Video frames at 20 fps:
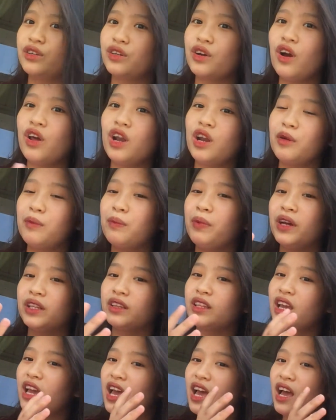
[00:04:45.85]
Color,
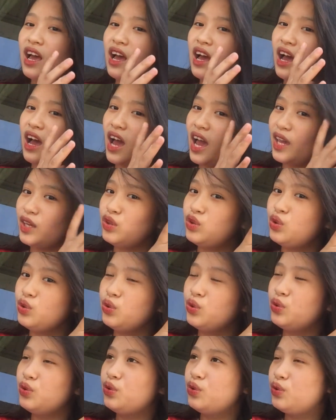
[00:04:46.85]
but I
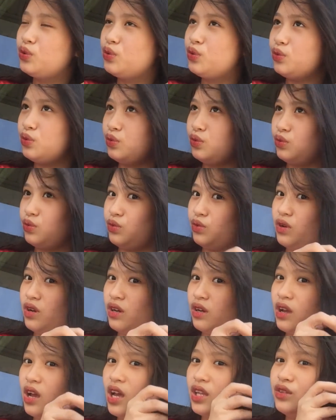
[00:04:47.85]
do,
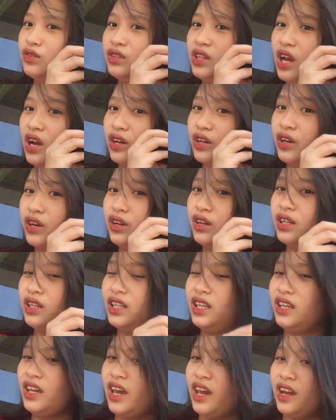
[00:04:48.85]
ano na,
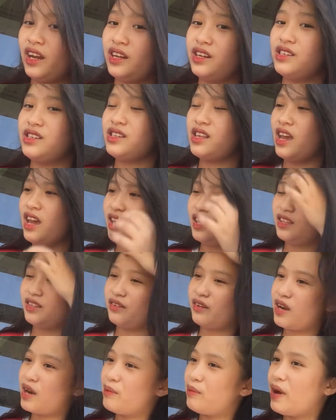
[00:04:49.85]
curly hairs and
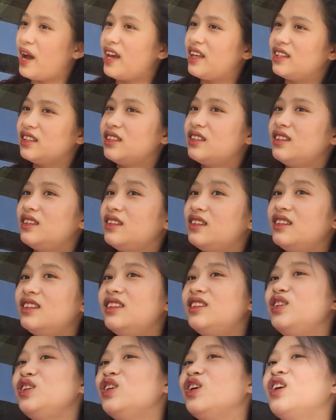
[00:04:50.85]
riband.
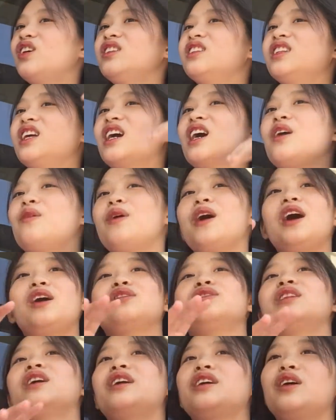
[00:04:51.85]
product yun. Nagawa
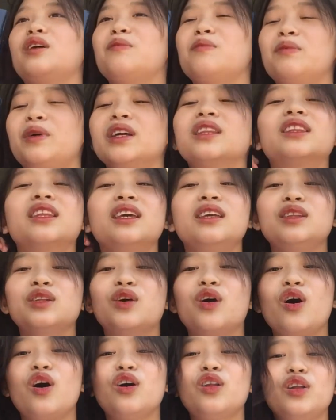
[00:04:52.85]
ko na yun, but in
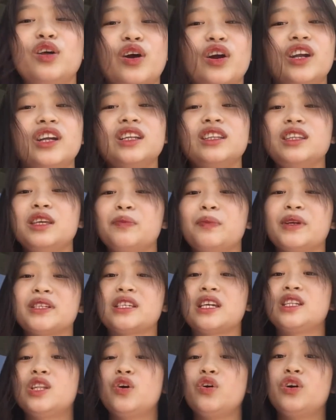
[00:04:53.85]
color, hindi pa
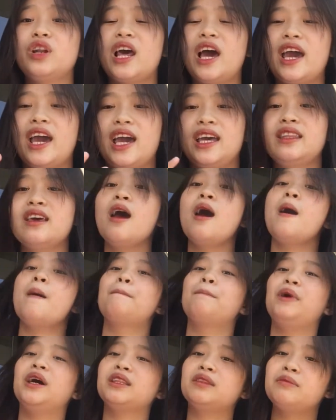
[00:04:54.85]
siya nakulayan.
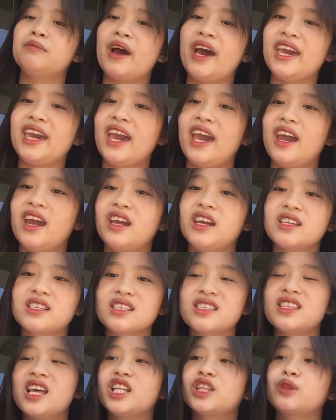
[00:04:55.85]
But my hair
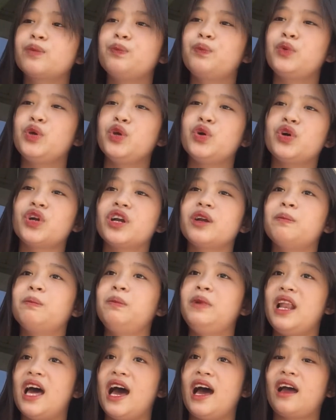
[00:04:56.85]
is not pure
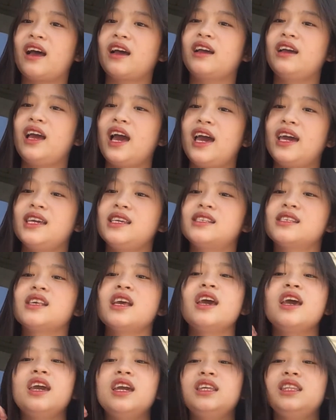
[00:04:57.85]
black, guys.
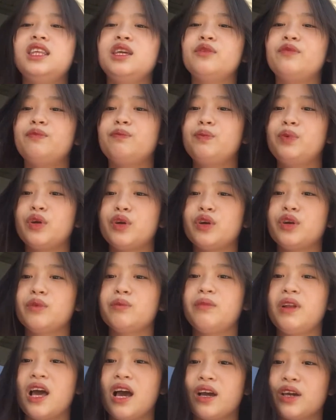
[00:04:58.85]
Hindi pure
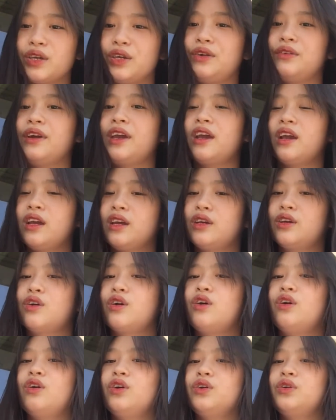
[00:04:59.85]
black yung hair
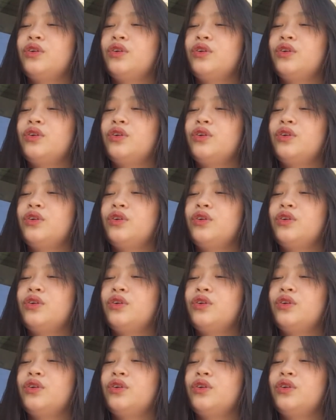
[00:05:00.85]
ko.